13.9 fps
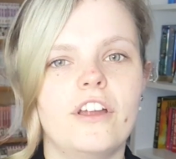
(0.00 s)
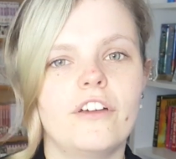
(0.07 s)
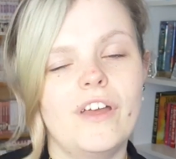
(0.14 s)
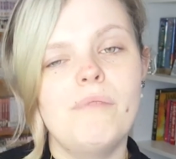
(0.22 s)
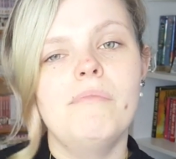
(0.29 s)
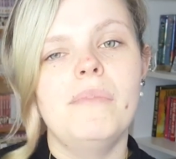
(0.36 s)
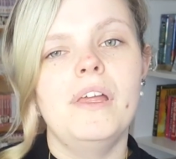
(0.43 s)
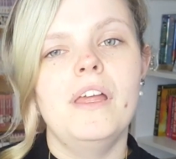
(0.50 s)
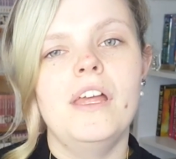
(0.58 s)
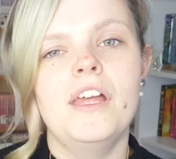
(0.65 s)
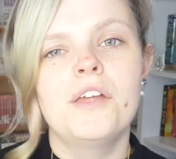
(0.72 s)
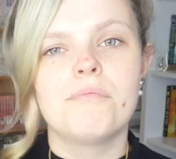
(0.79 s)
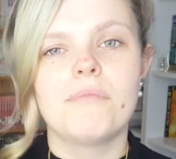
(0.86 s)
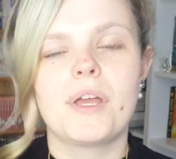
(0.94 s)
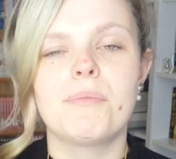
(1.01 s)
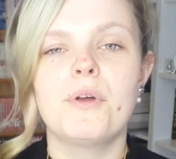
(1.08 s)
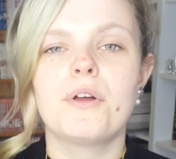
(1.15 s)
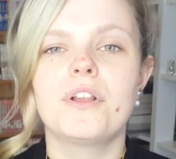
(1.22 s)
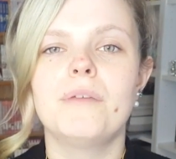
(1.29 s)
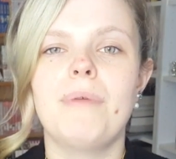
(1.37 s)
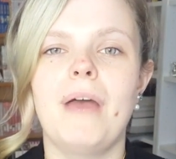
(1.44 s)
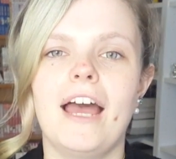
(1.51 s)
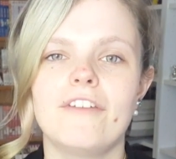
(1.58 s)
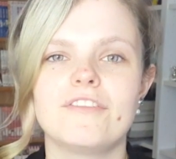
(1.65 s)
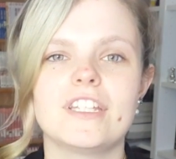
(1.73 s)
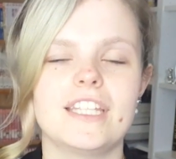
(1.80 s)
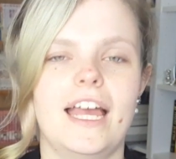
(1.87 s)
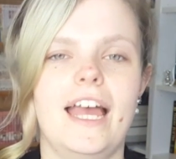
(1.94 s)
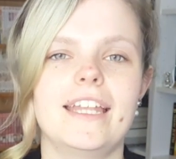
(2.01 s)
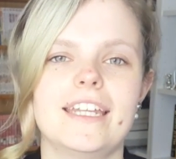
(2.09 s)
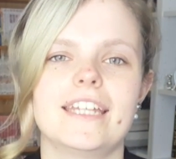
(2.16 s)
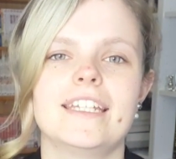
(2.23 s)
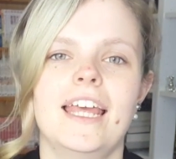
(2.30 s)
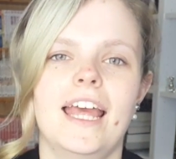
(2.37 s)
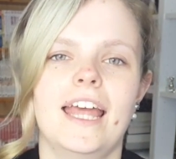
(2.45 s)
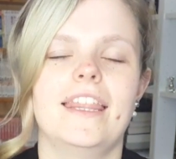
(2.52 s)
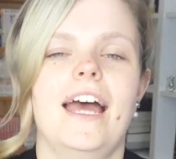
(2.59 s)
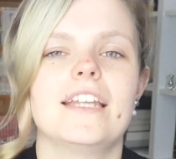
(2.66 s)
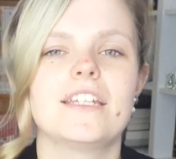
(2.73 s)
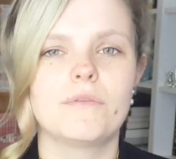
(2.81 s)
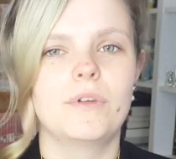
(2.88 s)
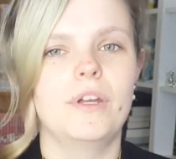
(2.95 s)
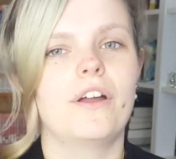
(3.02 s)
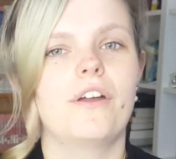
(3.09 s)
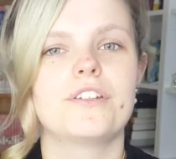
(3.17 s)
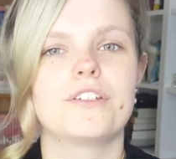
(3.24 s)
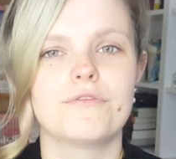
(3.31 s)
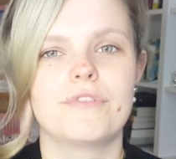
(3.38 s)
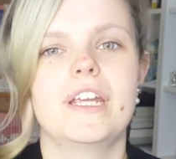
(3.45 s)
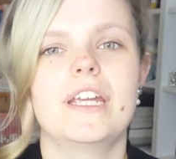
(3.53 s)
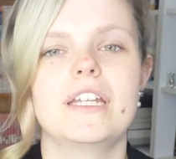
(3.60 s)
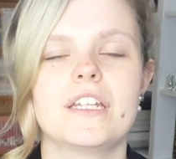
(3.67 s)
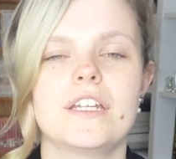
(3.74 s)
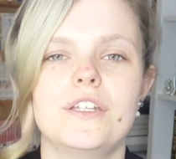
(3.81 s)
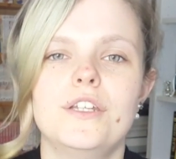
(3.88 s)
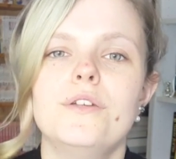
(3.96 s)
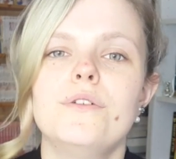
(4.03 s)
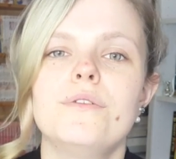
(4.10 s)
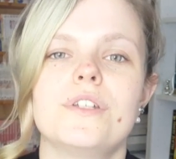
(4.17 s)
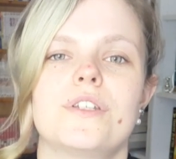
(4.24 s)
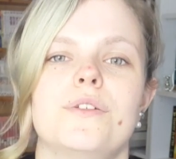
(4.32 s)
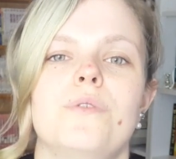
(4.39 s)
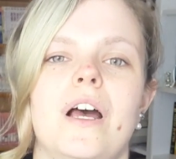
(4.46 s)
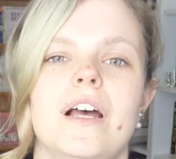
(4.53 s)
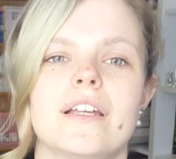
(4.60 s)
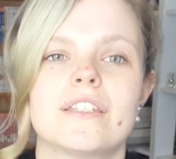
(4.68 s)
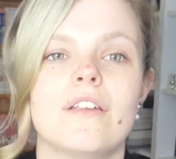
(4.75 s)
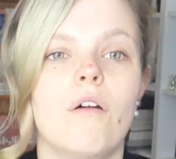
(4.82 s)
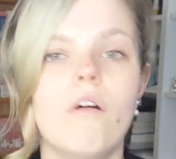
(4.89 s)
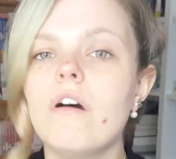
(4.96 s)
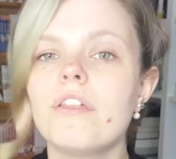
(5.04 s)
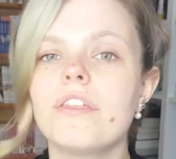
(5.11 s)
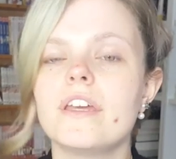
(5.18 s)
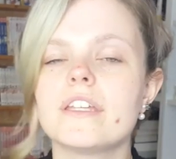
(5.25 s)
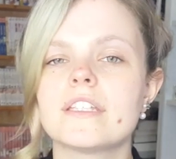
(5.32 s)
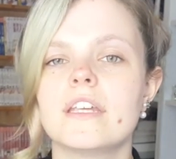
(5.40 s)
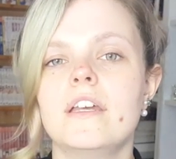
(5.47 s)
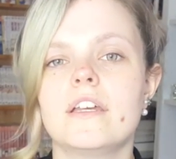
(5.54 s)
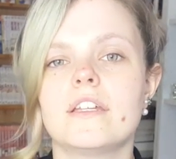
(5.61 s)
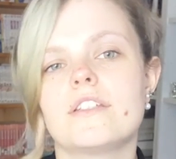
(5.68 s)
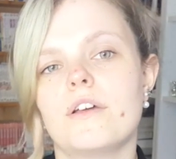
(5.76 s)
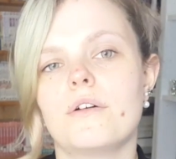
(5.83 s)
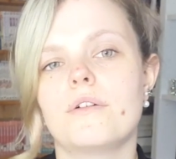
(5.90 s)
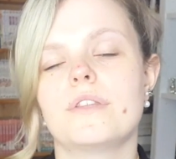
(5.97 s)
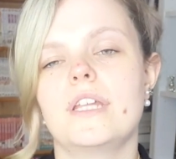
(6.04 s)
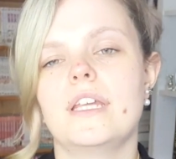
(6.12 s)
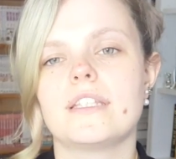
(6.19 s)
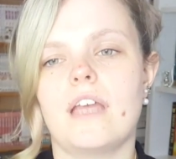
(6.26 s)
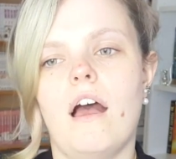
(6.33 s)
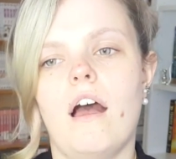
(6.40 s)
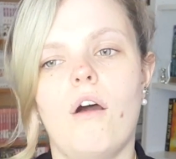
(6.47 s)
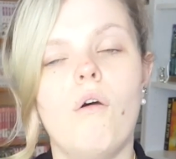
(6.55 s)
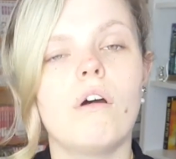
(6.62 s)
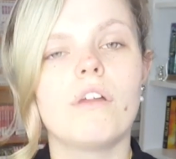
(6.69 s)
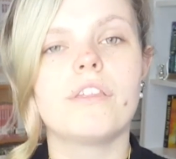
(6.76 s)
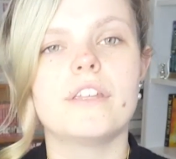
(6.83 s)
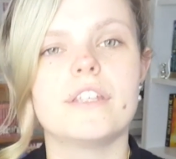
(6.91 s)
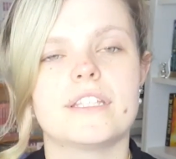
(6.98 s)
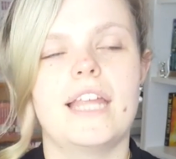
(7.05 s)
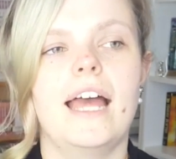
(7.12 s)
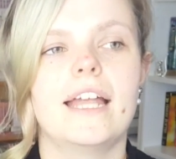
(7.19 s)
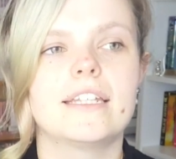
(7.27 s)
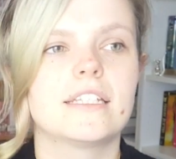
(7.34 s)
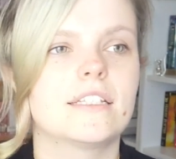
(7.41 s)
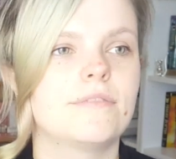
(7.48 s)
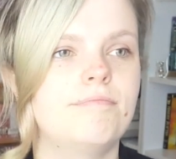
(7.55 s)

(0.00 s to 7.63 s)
November, my book club have decided that we are going to read new to us authors. So these are authors that